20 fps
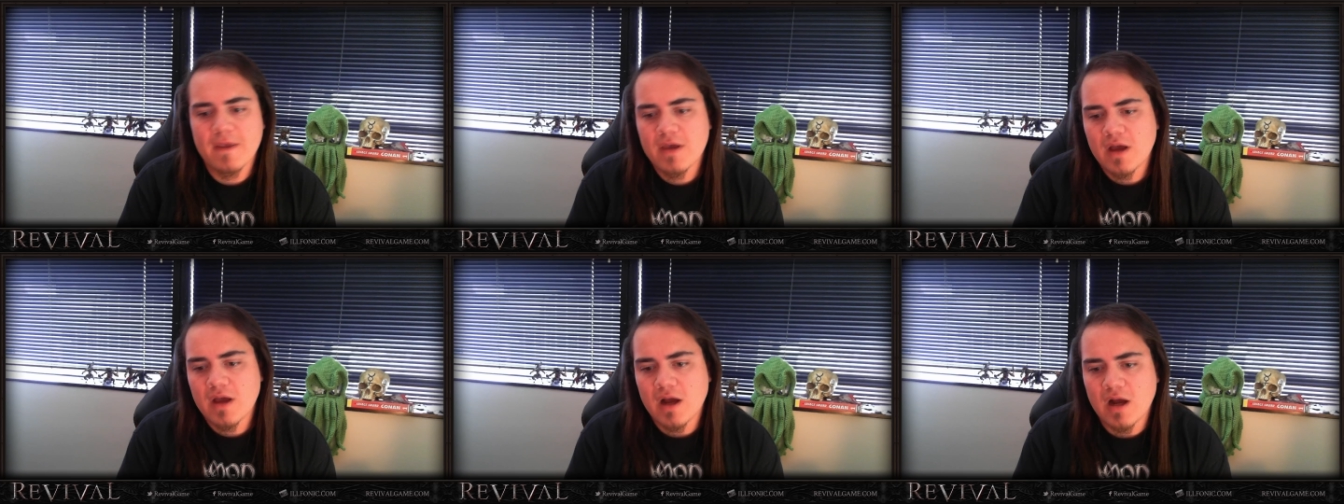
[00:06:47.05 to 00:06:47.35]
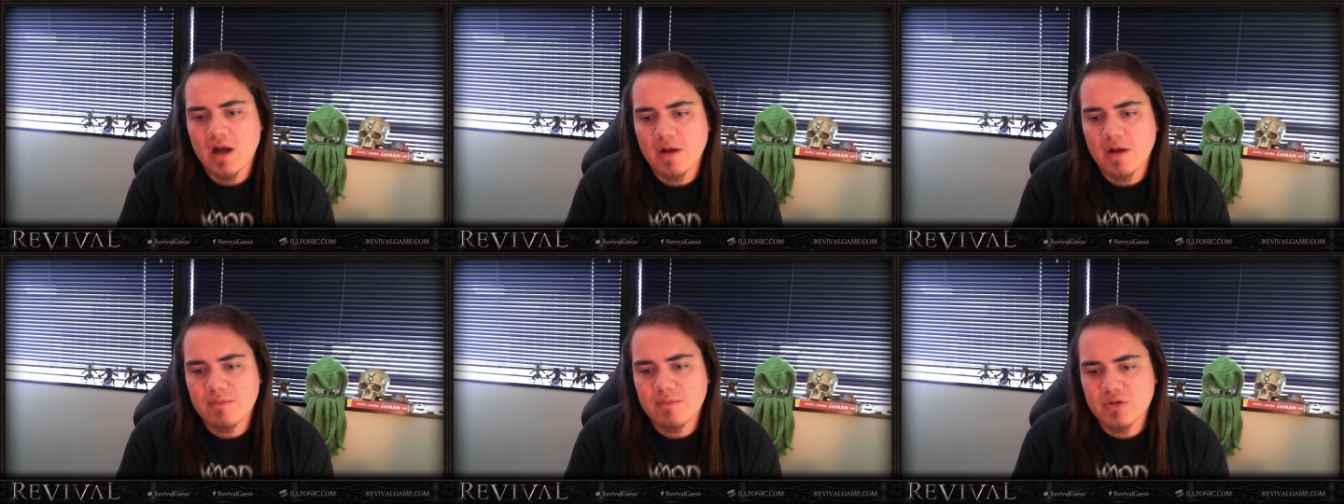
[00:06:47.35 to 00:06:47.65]

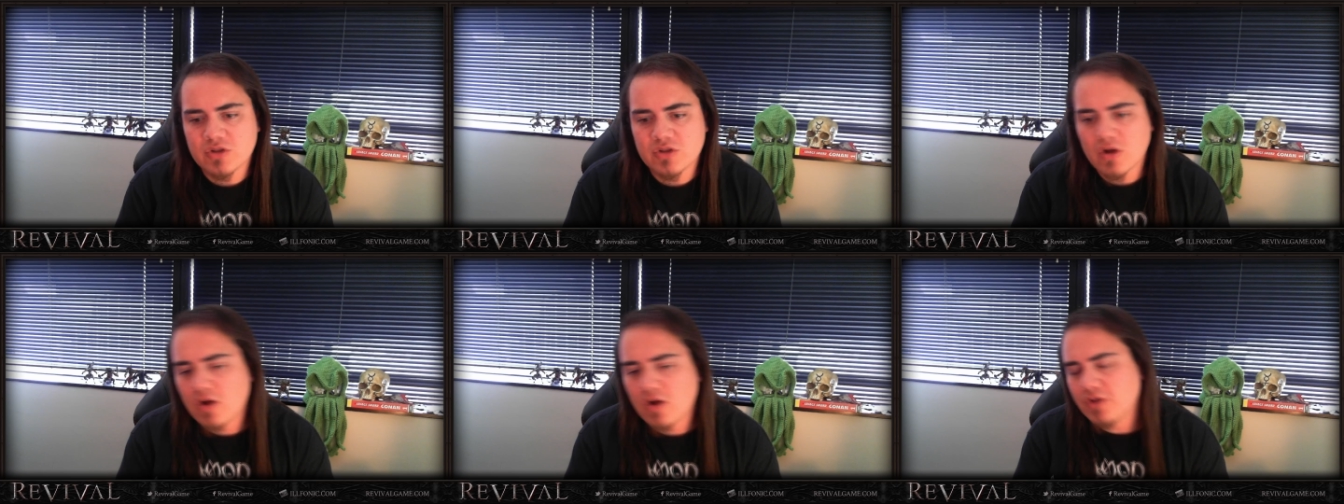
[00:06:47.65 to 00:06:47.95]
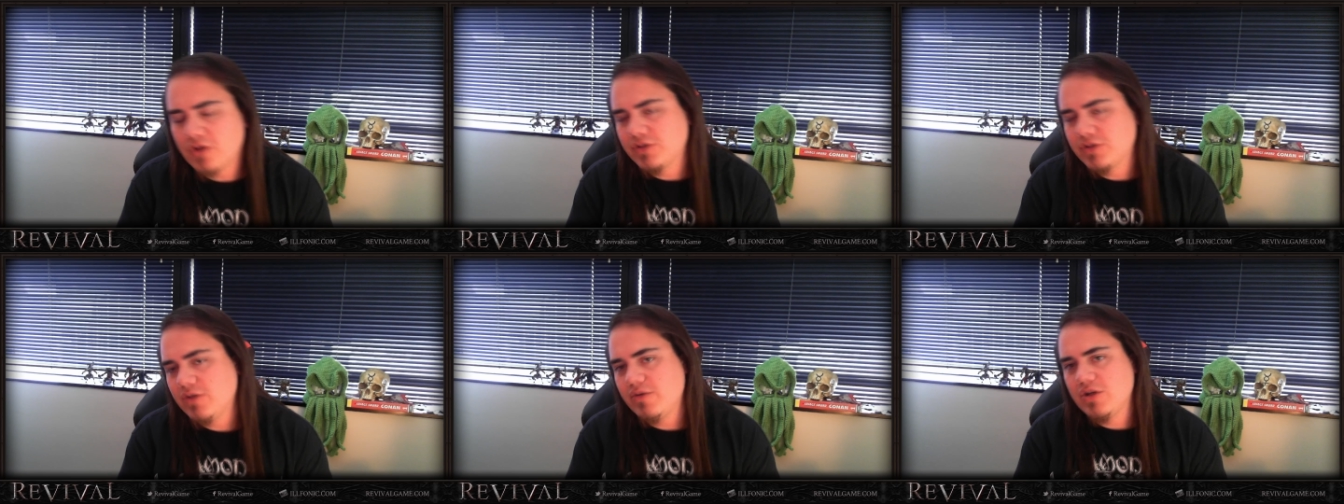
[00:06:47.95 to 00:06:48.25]
Um, there's
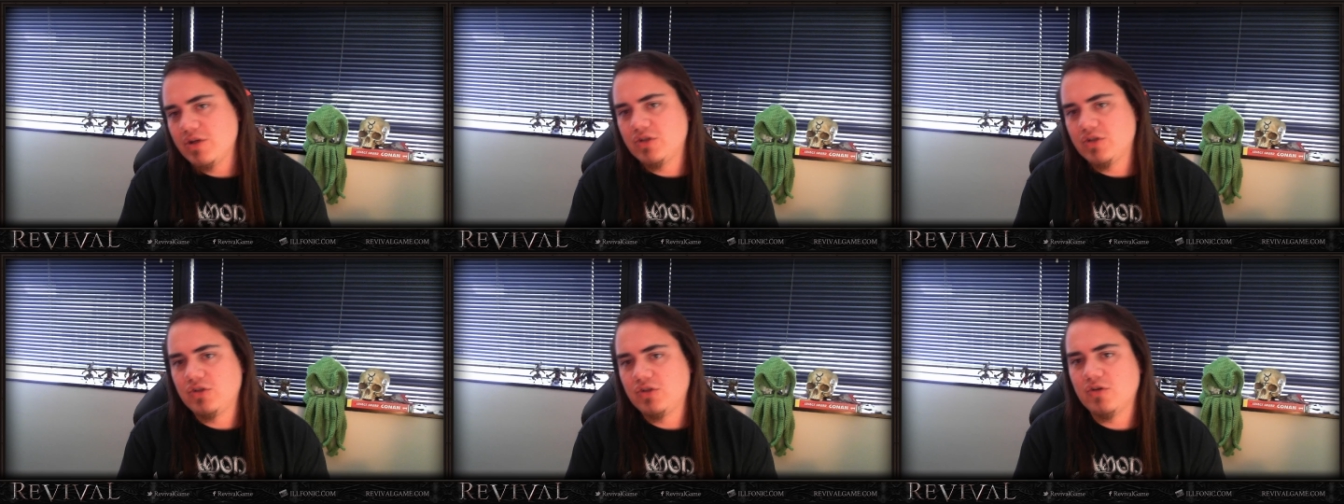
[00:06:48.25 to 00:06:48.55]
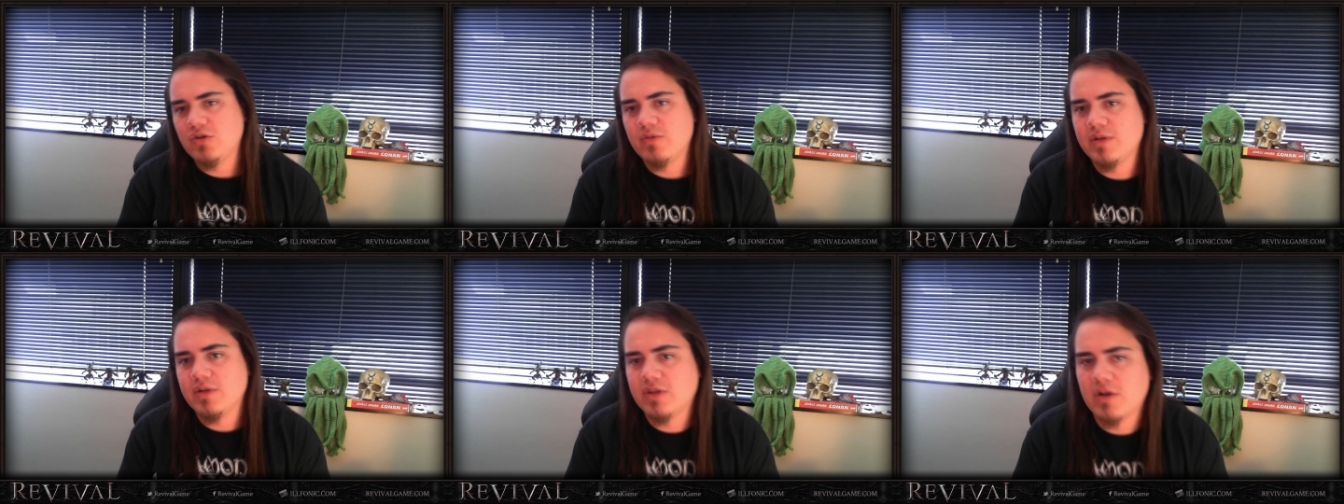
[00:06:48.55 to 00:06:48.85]
also an
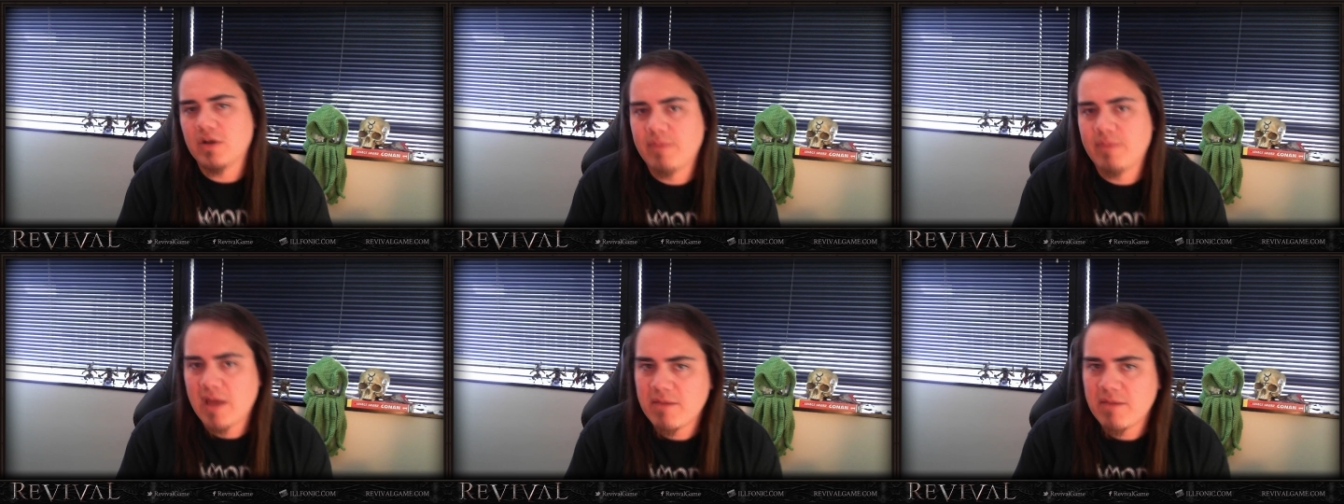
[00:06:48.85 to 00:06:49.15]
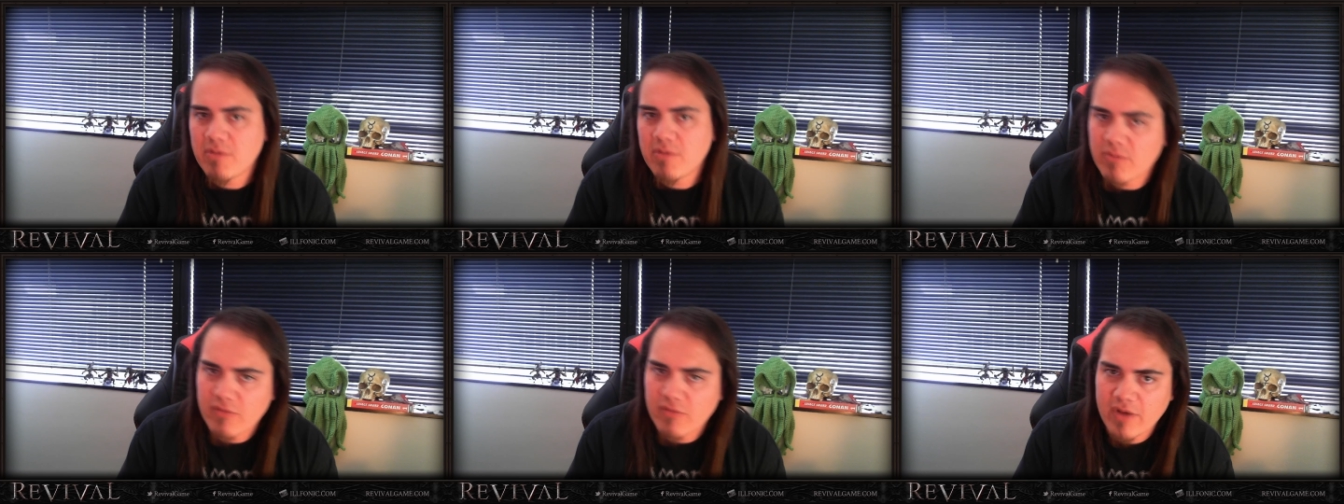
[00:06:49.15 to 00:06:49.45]
issue with our
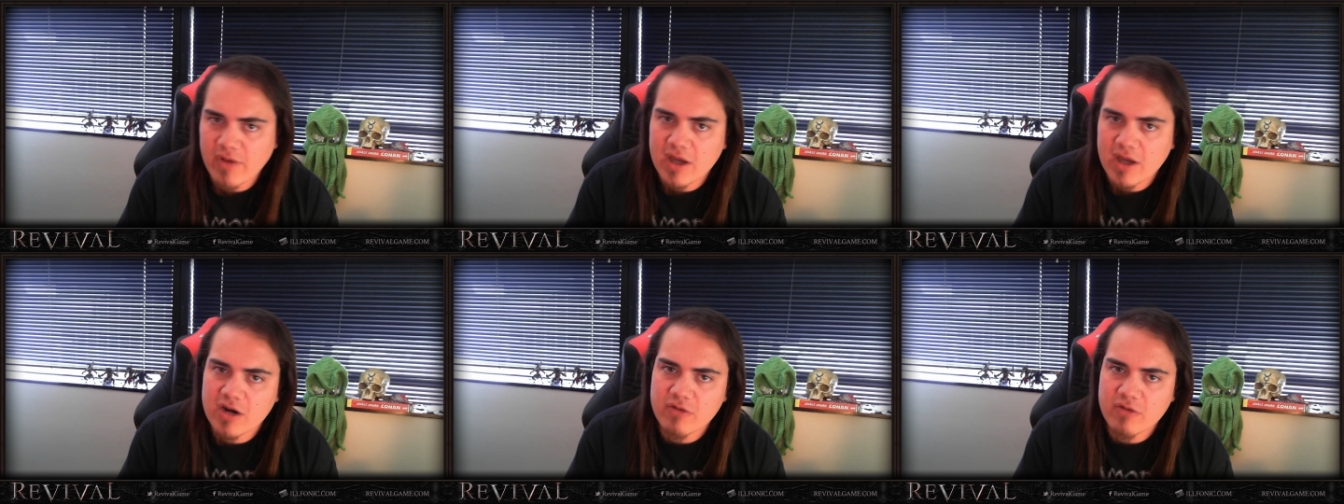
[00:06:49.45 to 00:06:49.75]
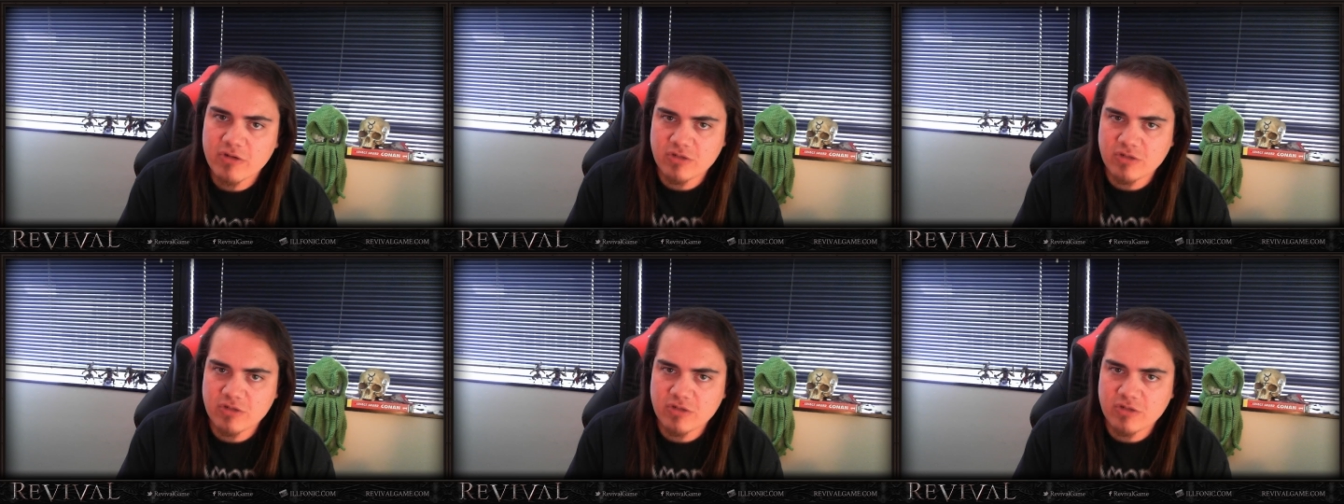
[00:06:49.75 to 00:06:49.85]
payment provider,